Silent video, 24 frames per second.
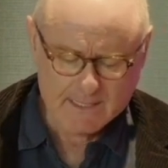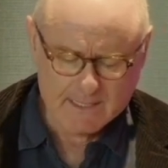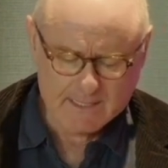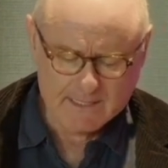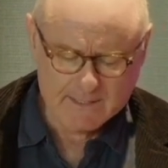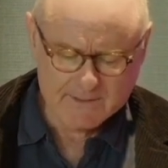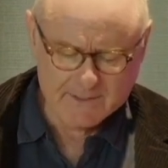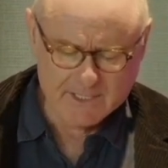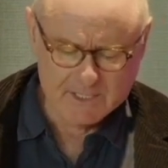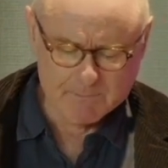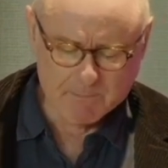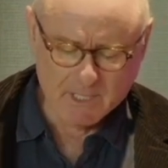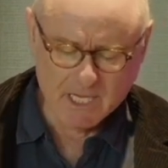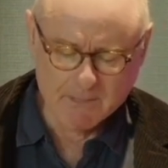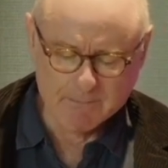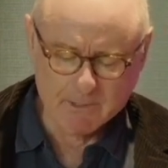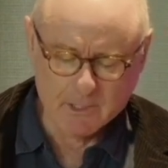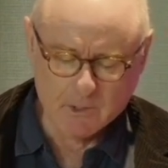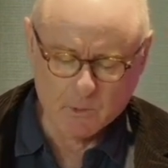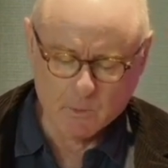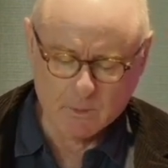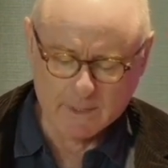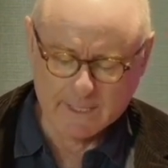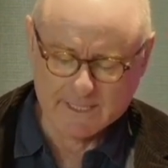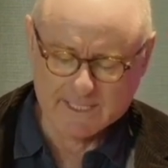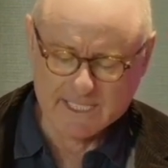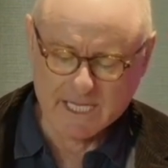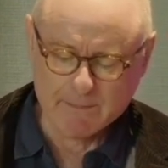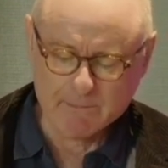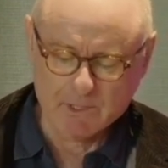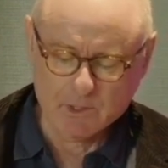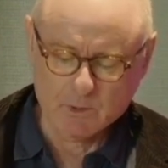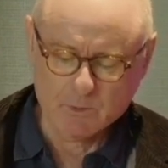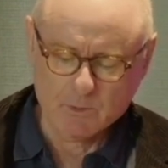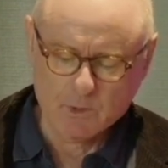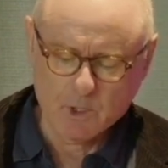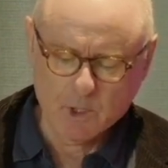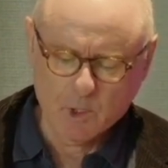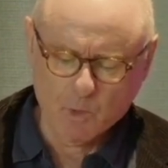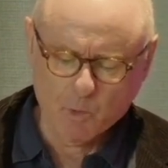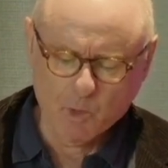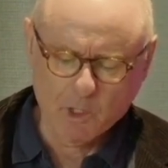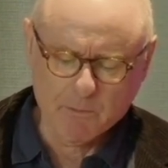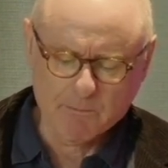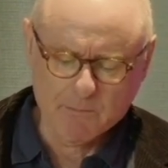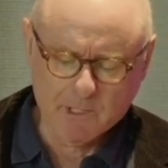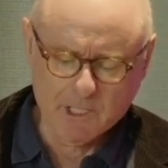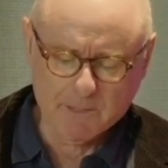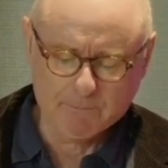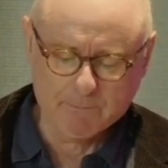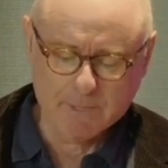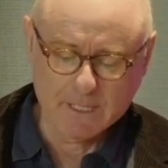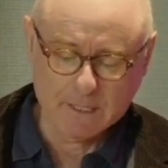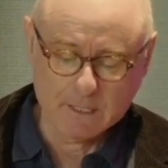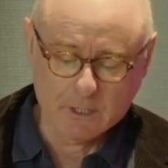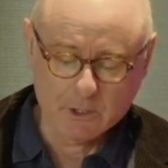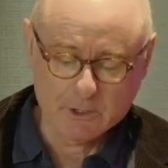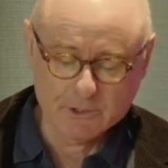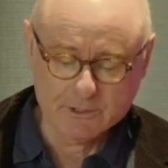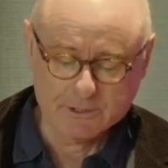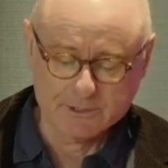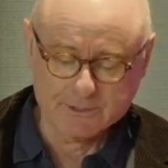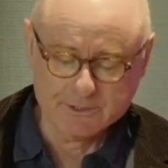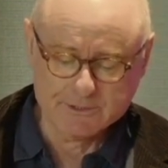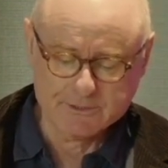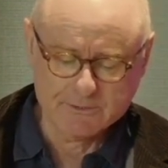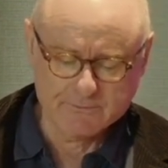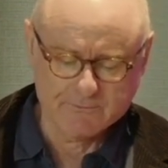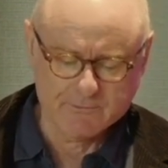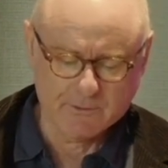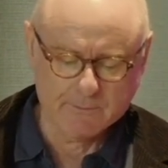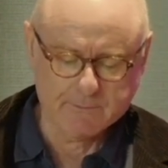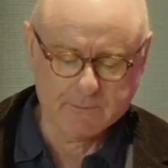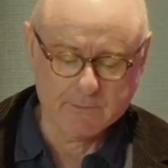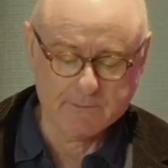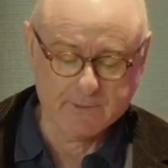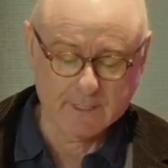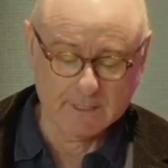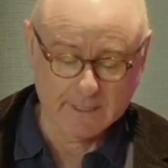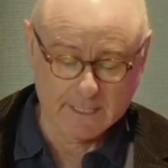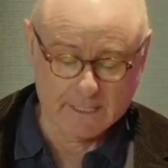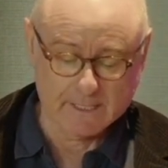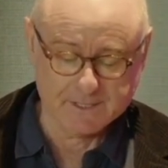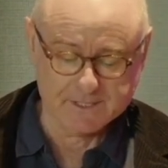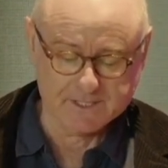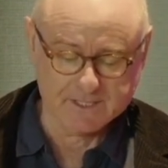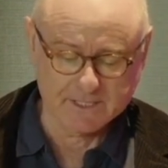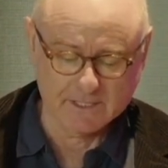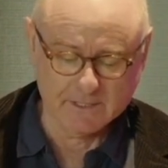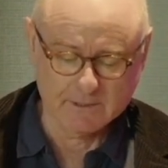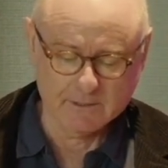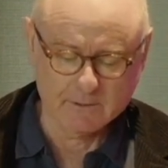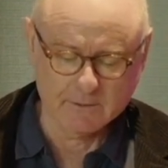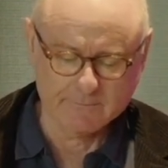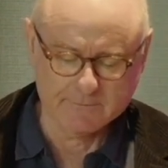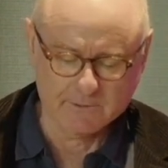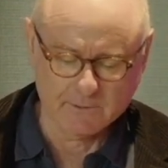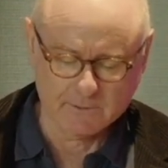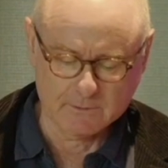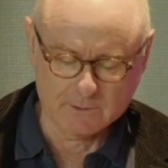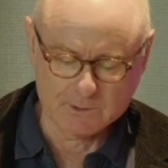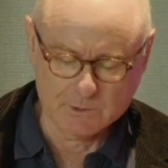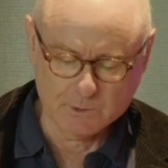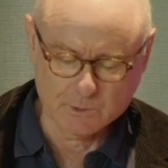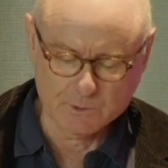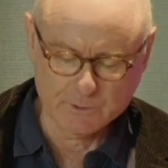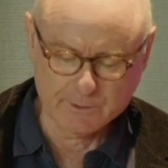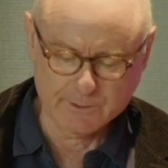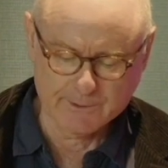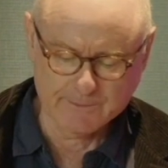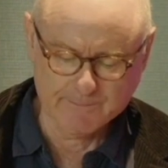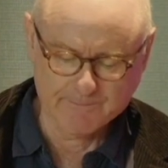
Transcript: This paper will examine what might be learned from the legacy of Donald Horne.